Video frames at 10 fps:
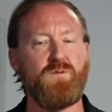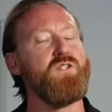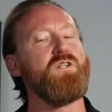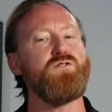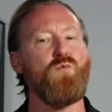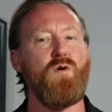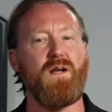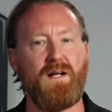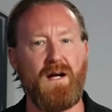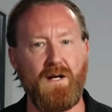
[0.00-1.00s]
She doesn't
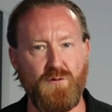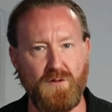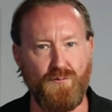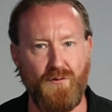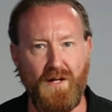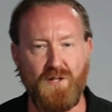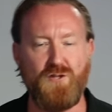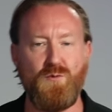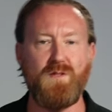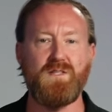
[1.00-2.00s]
want a guy who's afraid.
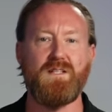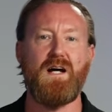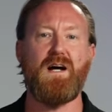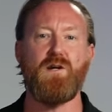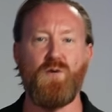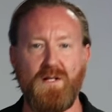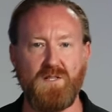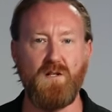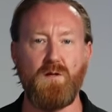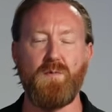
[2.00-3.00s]
She wants a guy who has
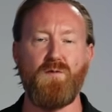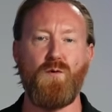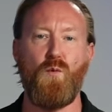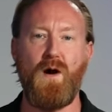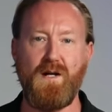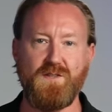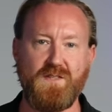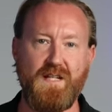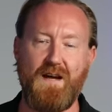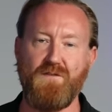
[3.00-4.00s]
a little bit of a wild
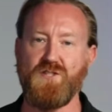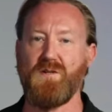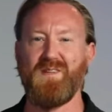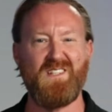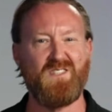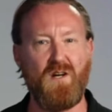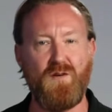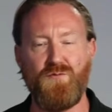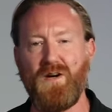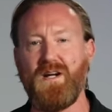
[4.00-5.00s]
savage in him, that is
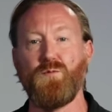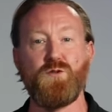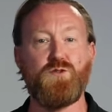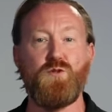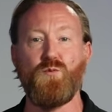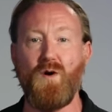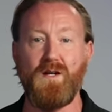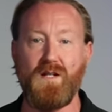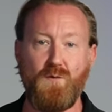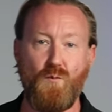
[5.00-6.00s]
unafraid and will do
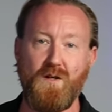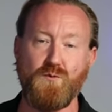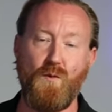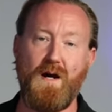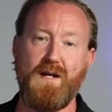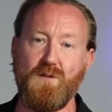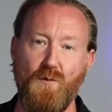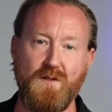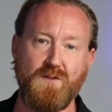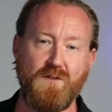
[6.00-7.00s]
what he wants, why he
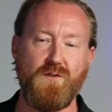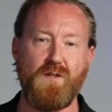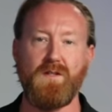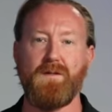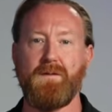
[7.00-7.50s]
wants to do it.